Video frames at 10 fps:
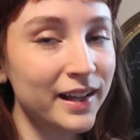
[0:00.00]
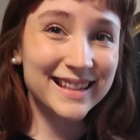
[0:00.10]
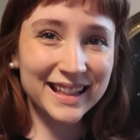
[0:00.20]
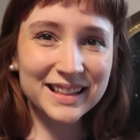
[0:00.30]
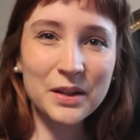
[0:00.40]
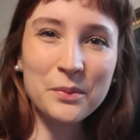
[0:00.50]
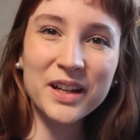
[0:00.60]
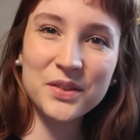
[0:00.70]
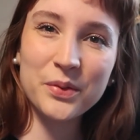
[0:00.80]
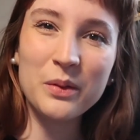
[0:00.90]
Thanks so
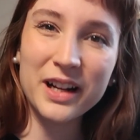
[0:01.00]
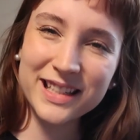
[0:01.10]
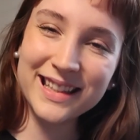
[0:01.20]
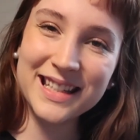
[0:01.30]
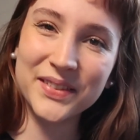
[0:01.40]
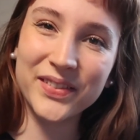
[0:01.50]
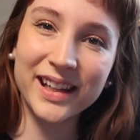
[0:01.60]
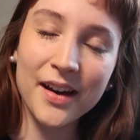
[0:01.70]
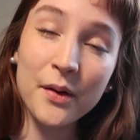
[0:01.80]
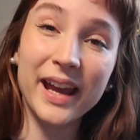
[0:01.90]
much for watching this
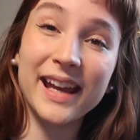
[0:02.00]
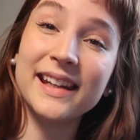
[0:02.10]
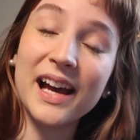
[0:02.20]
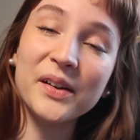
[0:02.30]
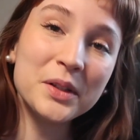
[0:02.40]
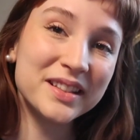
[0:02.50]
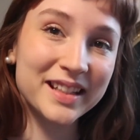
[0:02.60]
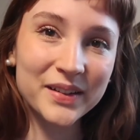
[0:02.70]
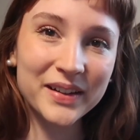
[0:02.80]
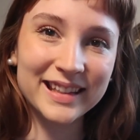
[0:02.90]
video, and I will
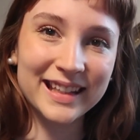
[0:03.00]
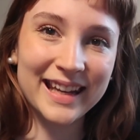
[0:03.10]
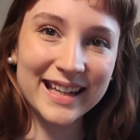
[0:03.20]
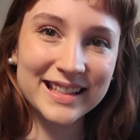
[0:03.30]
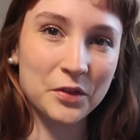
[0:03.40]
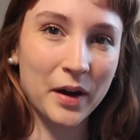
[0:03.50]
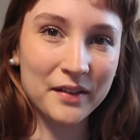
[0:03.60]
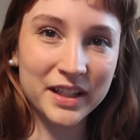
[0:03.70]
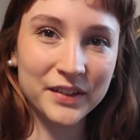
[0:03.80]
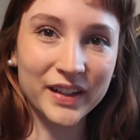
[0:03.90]
see you in the next
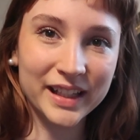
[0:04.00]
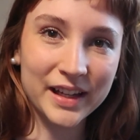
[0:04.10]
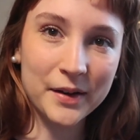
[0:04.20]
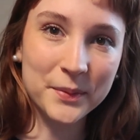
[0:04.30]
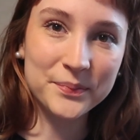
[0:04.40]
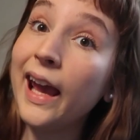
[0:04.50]
crafting video.